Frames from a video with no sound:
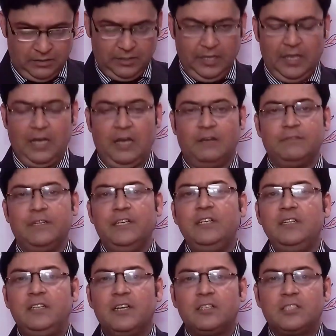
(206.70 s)
they have
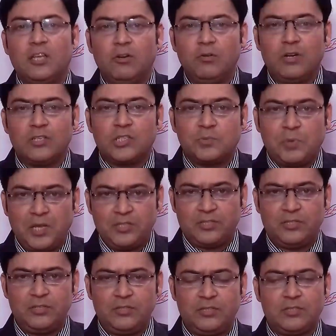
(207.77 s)
intercellular
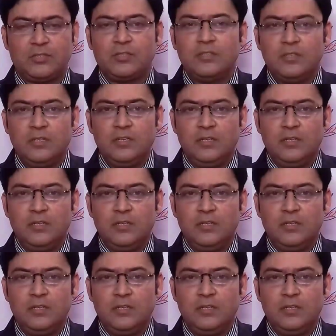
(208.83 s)
spaces,